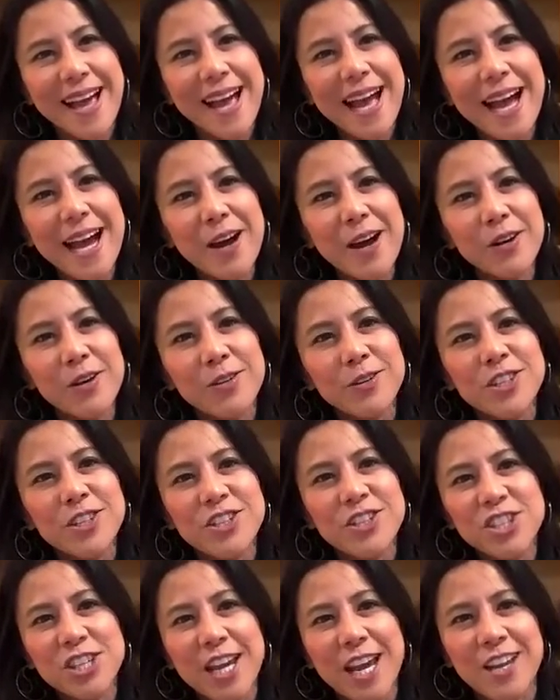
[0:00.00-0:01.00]
how
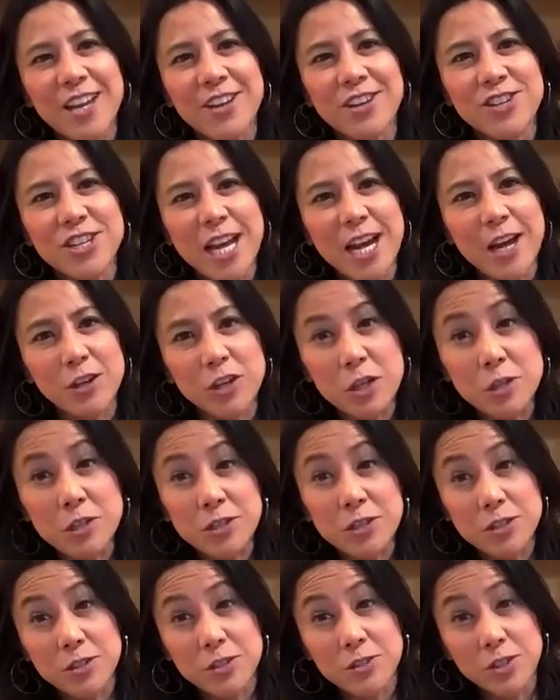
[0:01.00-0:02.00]
to change how you
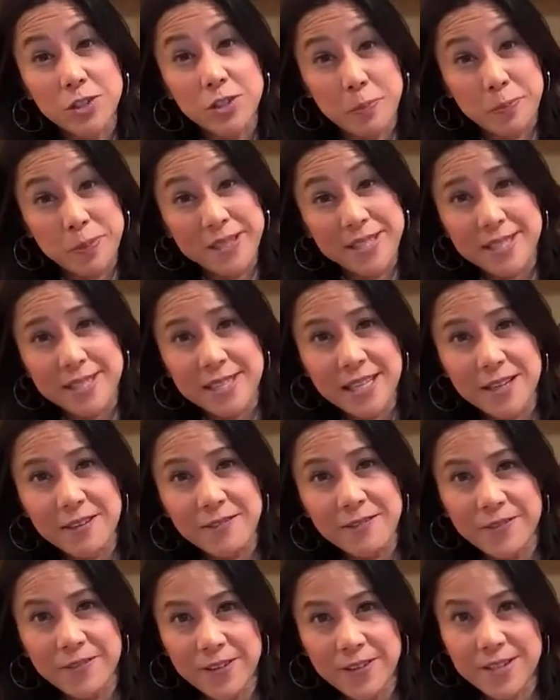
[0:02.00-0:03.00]
you
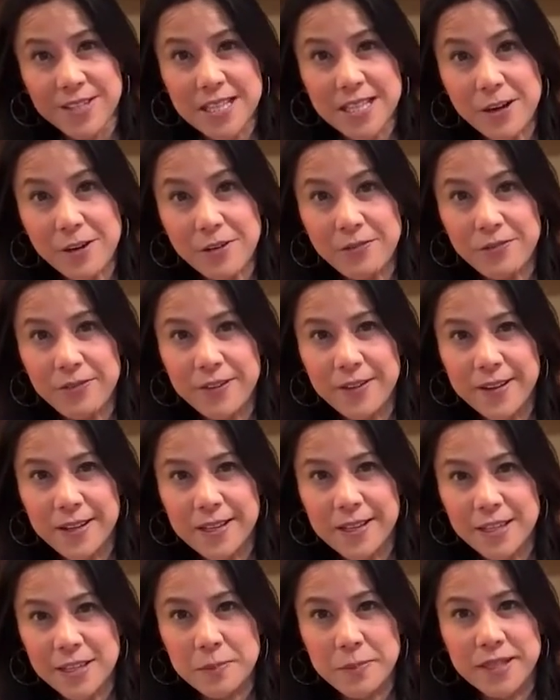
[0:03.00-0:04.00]
perceive yourself.
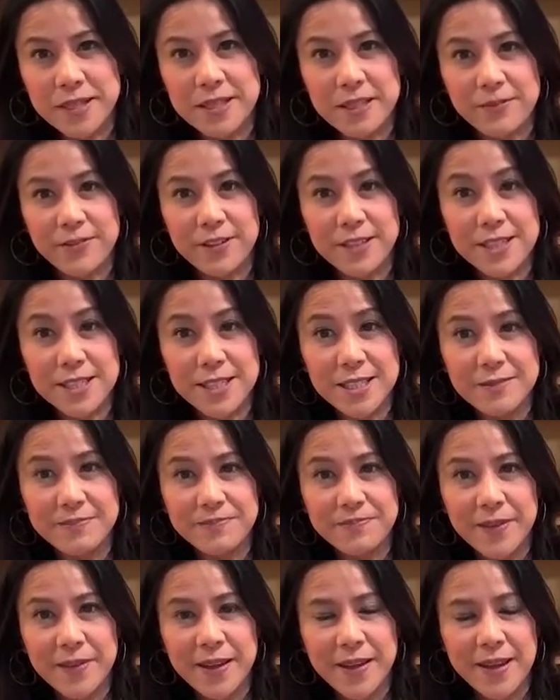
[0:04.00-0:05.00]
There's a big difference.
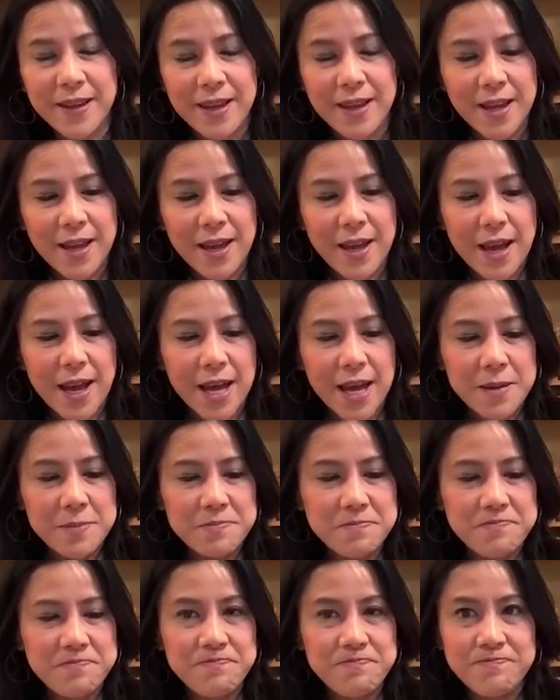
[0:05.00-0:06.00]

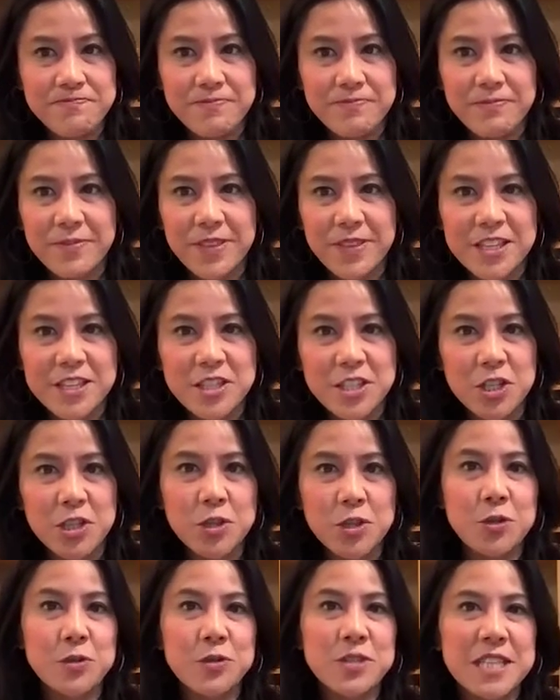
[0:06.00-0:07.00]
Um, there's
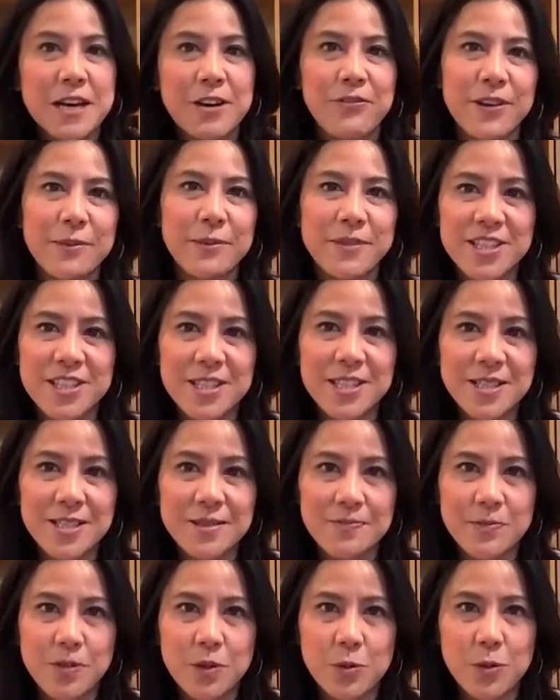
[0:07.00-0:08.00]
two self
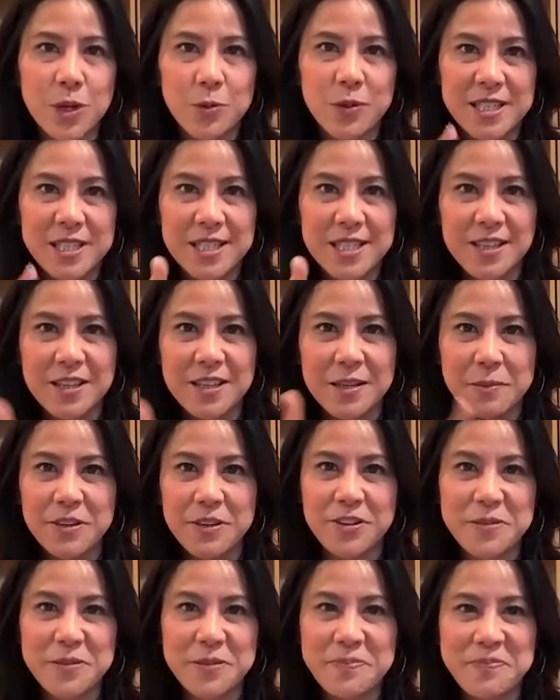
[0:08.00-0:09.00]
images the one we see in the
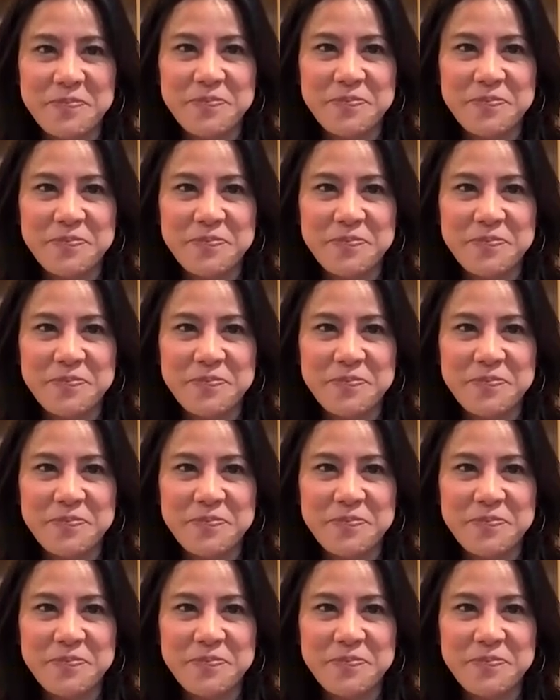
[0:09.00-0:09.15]
mirror